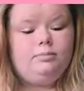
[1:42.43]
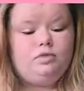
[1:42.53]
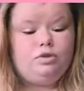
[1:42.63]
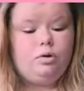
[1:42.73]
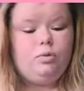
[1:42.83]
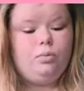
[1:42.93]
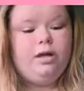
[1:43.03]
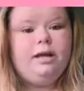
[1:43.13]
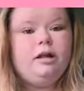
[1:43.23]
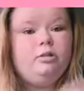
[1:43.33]
so
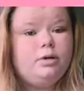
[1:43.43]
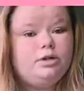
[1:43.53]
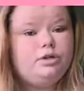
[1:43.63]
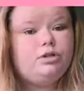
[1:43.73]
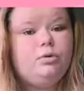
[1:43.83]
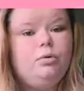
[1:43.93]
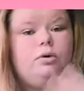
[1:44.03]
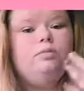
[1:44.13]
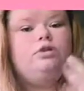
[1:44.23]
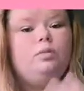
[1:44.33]
in elementary
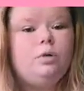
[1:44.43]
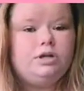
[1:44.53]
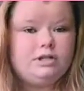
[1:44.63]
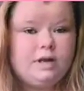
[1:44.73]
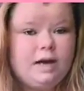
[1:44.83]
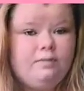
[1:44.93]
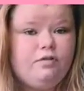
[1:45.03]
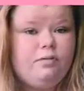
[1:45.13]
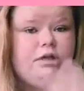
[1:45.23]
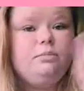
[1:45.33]
school, it was the worst time
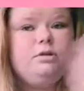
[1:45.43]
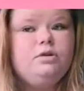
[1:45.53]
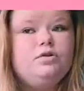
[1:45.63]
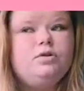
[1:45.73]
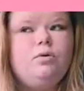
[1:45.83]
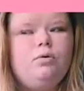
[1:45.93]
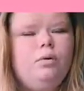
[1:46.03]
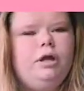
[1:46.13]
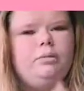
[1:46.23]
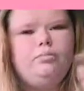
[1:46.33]
for me. In middle
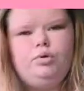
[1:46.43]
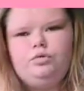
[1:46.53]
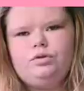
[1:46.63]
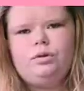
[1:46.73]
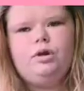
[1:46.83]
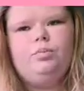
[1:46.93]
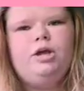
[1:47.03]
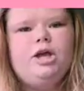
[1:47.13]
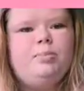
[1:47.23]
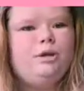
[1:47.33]
school, it improved a little
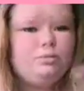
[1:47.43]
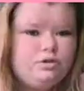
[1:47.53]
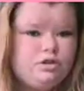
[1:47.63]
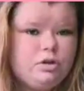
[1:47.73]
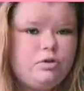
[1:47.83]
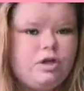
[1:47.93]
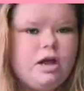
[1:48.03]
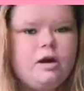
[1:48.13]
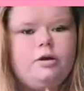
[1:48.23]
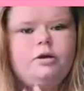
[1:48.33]
bit, but it was still
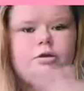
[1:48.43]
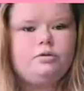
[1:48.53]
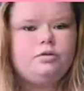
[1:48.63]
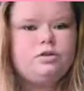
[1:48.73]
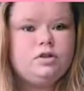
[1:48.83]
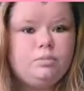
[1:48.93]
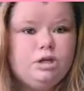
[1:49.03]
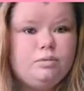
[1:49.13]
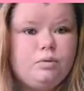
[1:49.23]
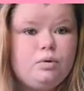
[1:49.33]
there. There were still
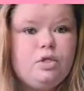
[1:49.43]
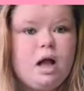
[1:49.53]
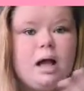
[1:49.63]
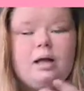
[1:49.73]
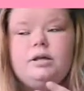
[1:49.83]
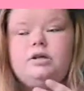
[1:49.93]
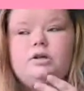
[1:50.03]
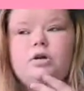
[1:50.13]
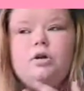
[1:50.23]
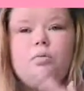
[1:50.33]
people that,
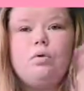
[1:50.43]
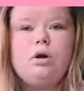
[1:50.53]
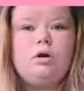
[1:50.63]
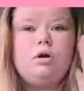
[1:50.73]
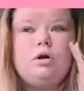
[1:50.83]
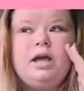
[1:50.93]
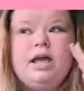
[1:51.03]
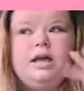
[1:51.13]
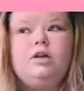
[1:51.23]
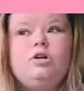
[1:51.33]
were
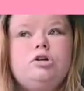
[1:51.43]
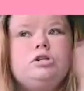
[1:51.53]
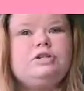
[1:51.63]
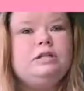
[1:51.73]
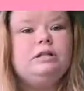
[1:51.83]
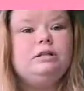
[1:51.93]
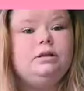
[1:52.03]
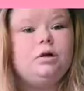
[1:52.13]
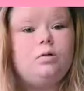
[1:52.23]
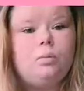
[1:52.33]
haters
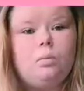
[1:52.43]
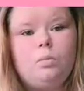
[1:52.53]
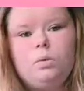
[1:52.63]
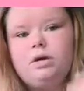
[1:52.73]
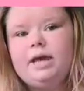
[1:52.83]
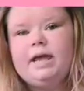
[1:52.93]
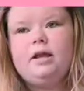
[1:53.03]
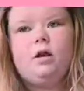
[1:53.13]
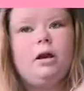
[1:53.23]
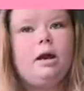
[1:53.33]
and, would
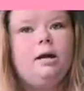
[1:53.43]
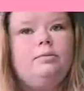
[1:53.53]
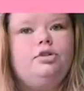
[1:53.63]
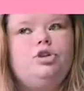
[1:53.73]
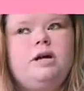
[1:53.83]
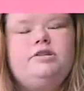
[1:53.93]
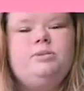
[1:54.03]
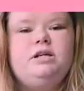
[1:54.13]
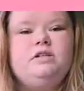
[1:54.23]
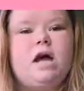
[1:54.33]
hate on how I would dress,
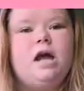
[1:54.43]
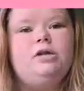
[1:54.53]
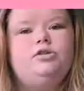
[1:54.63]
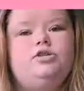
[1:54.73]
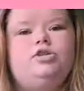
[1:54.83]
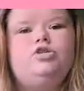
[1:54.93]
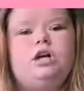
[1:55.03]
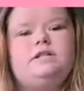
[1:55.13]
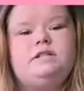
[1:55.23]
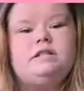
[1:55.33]
because I used to
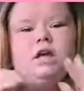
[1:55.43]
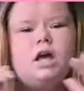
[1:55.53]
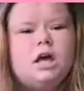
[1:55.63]
dress, like,